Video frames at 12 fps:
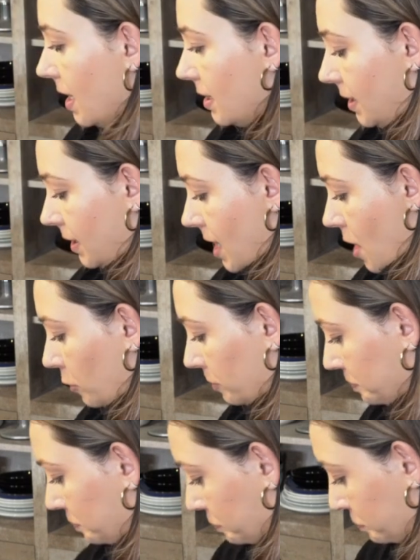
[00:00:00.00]
So
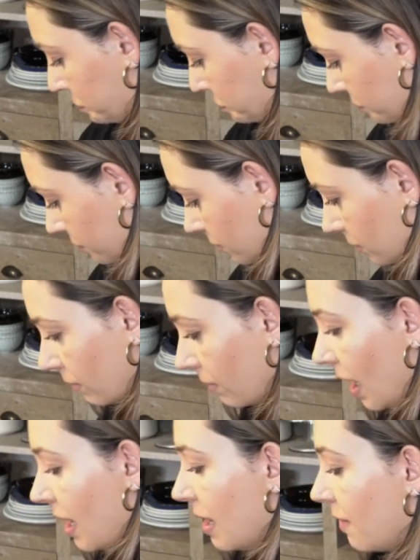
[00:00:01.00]

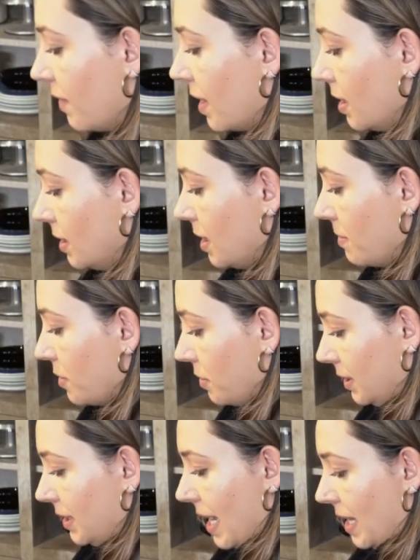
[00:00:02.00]
we got some
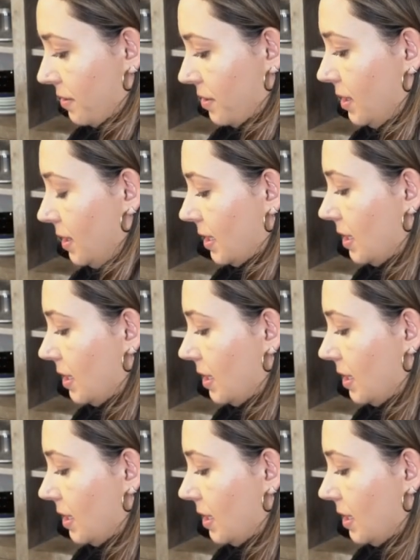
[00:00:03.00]
containers.